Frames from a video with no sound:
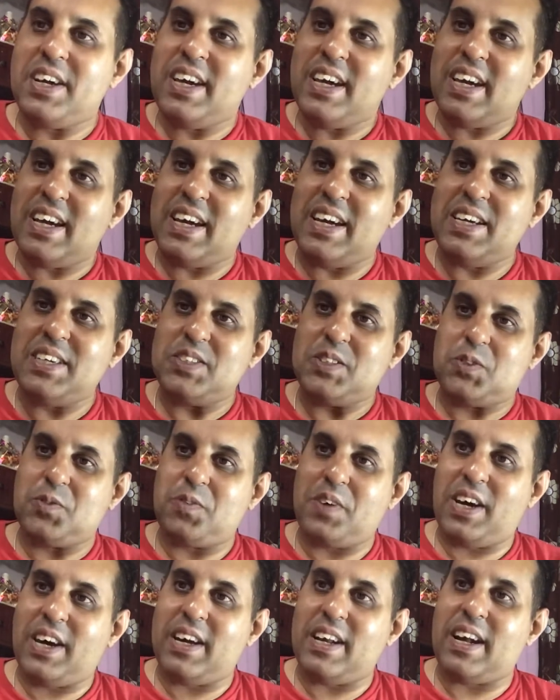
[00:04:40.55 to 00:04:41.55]
is
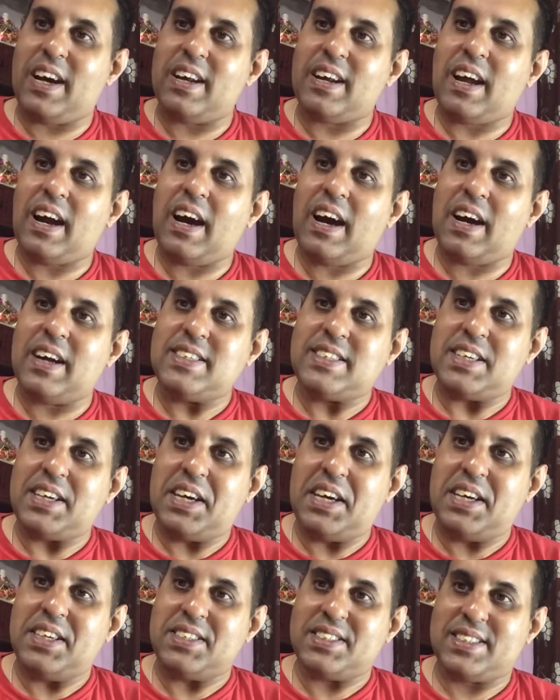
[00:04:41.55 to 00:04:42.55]
where our heart
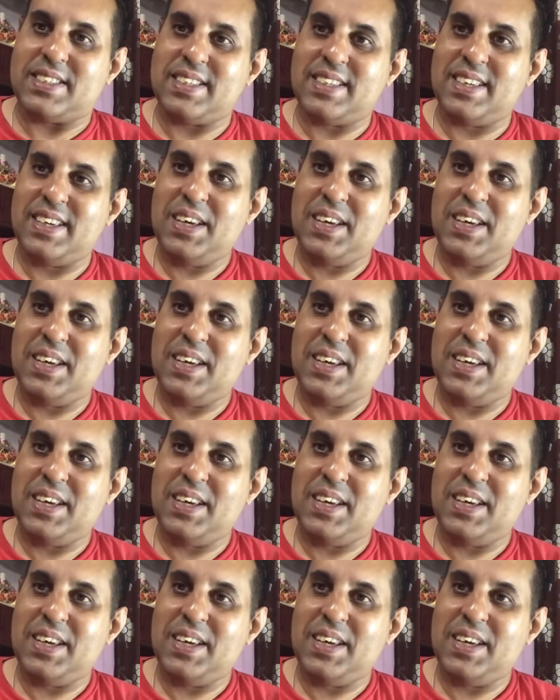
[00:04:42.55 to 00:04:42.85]
is.